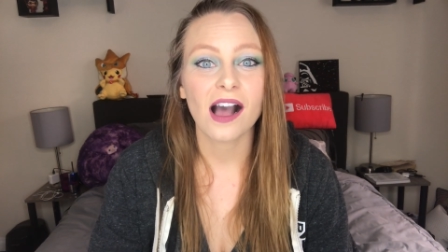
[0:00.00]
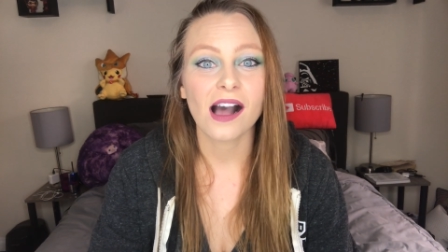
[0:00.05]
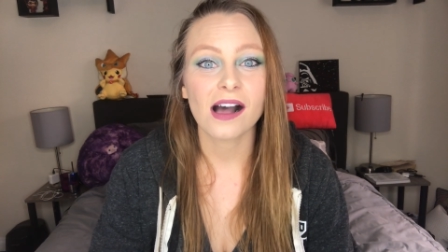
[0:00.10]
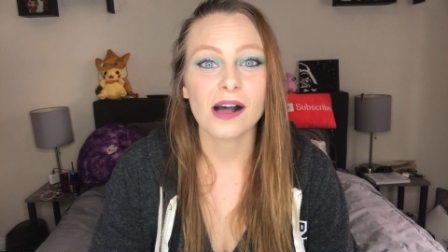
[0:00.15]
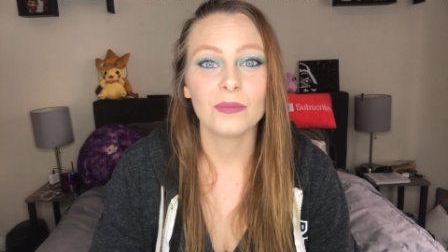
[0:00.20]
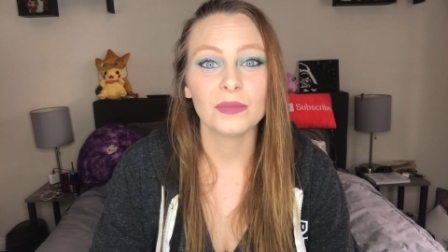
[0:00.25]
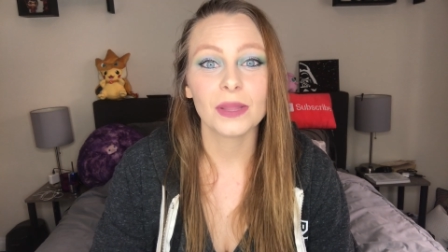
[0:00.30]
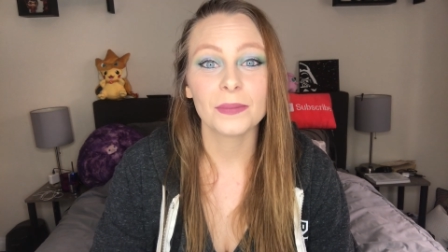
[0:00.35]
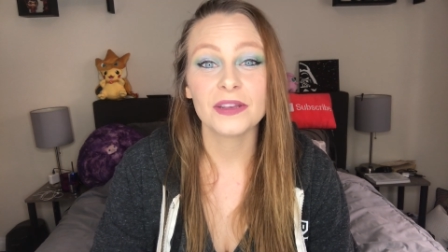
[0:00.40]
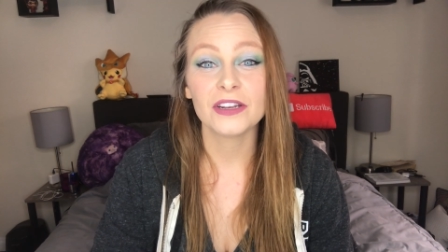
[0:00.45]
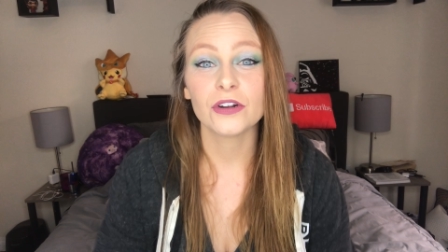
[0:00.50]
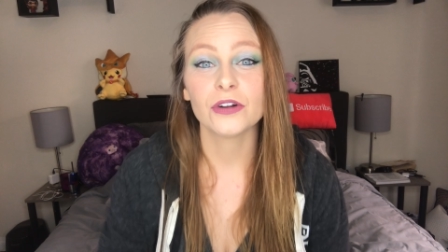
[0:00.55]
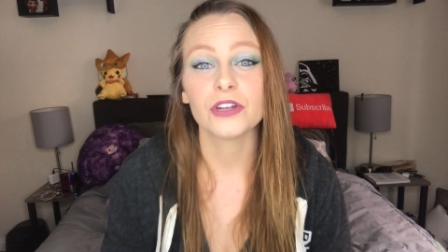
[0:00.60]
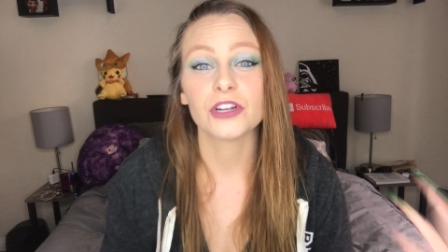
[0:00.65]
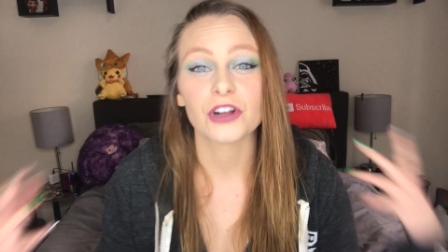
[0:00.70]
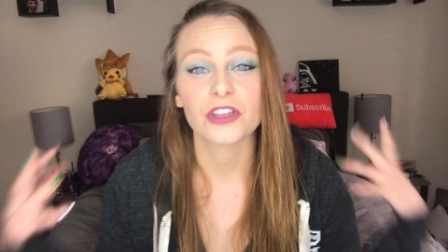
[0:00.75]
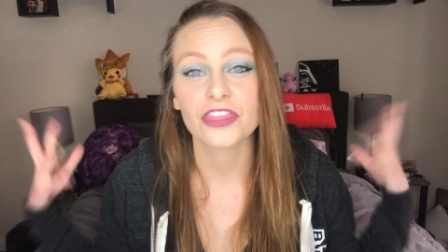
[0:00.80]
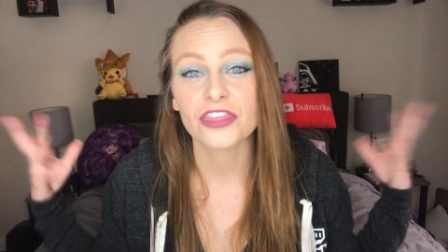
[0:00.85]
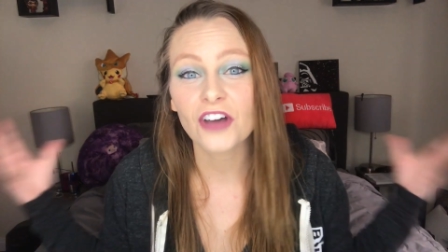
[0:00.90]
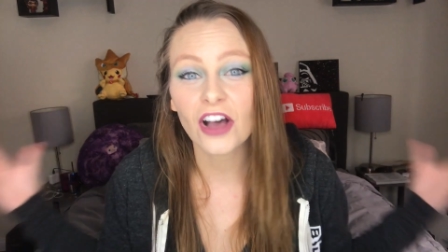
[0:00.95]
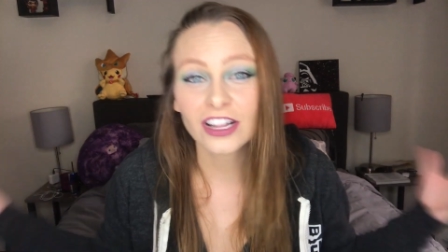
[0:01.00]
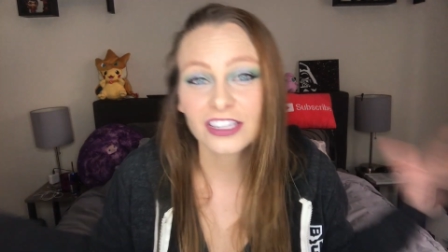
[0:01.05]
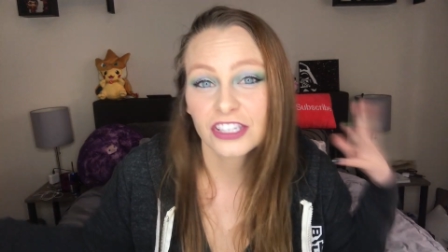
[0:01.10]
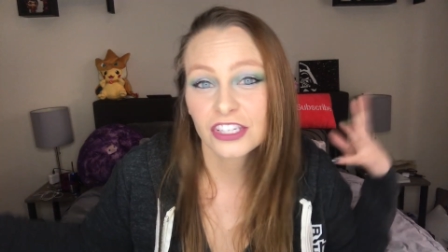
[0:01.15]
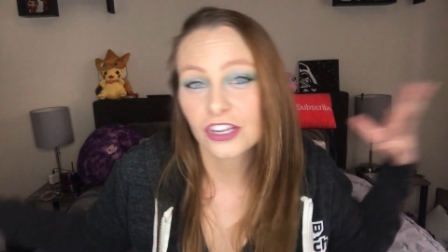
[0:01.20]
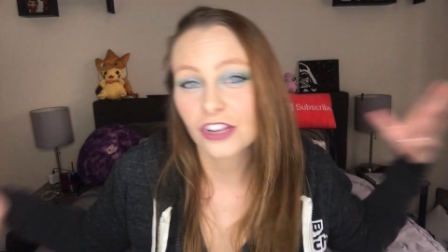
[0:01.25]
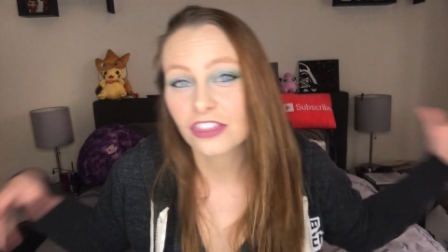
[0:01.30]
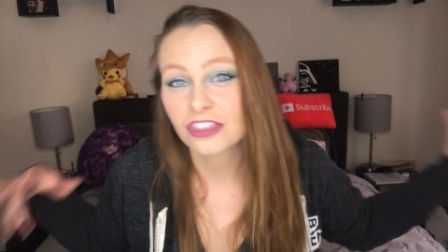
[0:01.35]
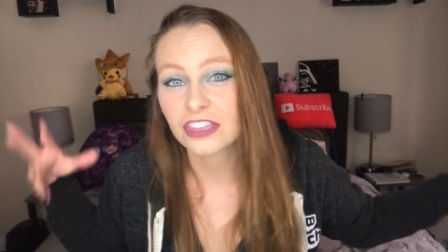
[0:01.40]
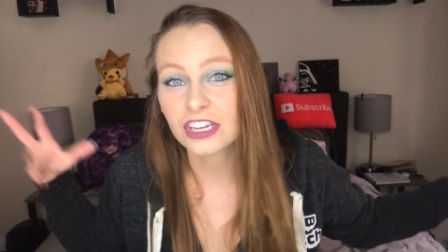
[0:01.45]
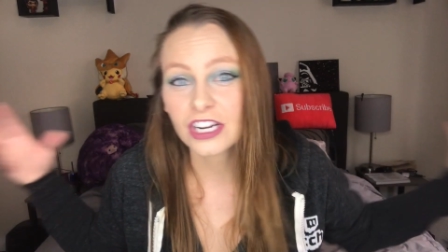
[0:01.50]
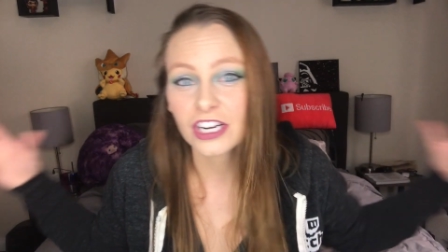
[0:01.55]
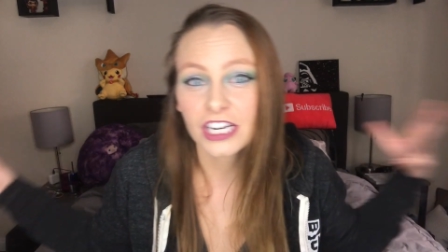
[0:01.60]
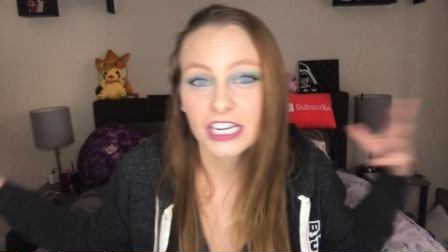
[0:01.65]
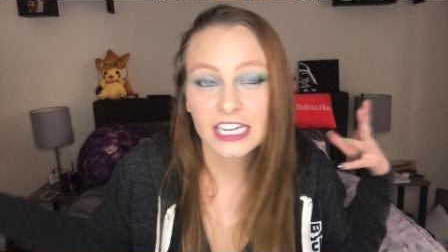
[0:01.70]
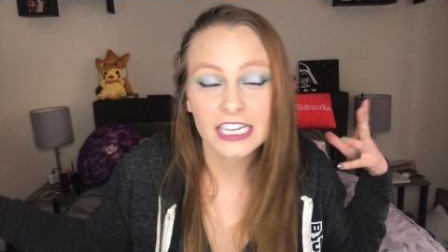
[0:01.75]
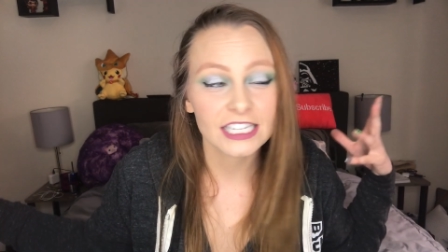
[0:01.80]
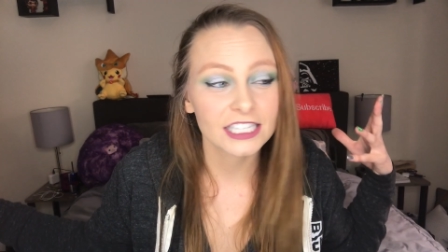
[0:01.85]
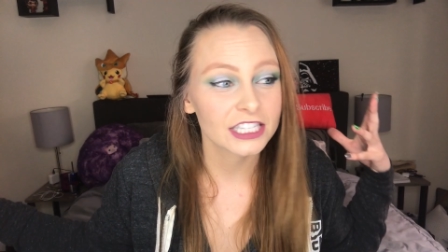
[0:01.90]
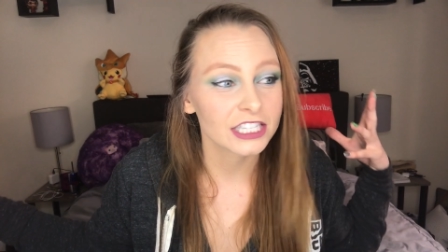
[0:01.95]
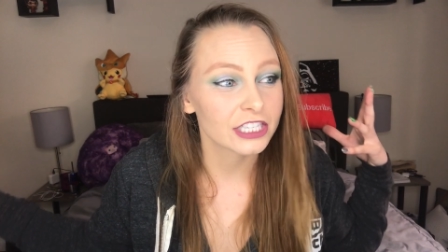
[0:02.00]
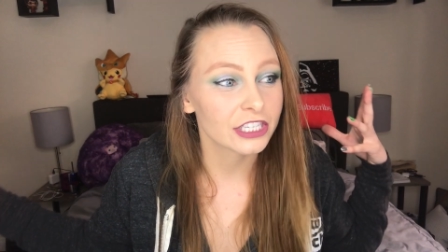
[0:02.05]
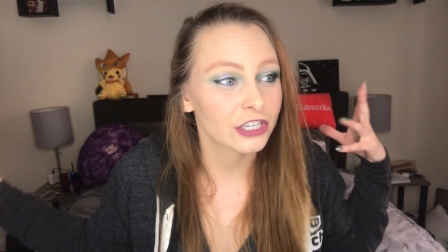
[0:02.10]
Um, let me know your thoughts, your theories,